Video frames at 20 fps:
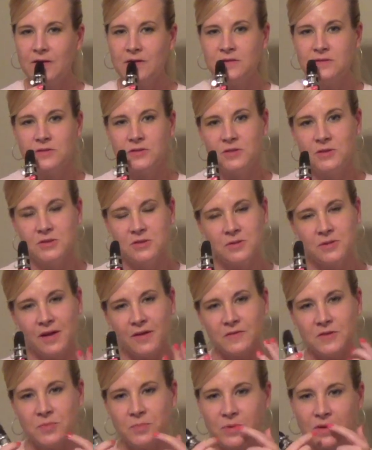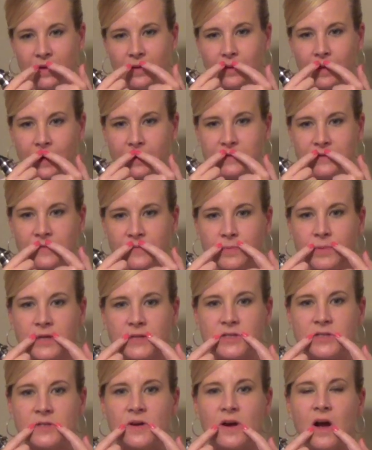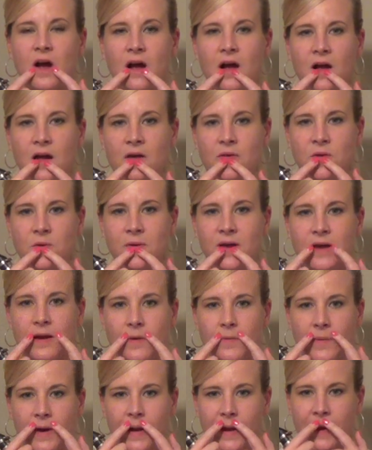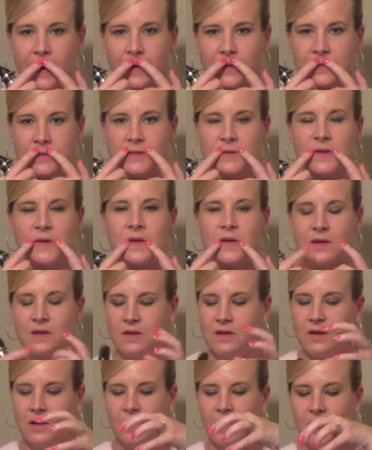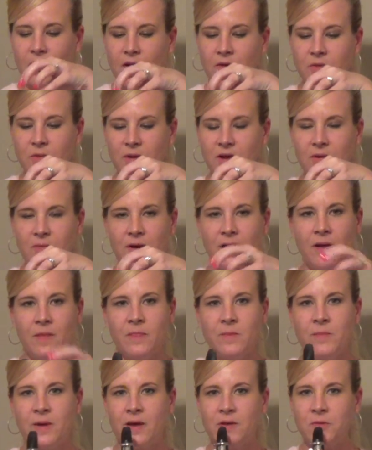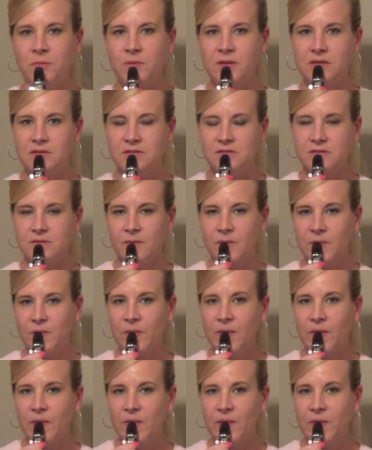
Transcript: So you do have to put lots of pressure all the way around the mouthpiece.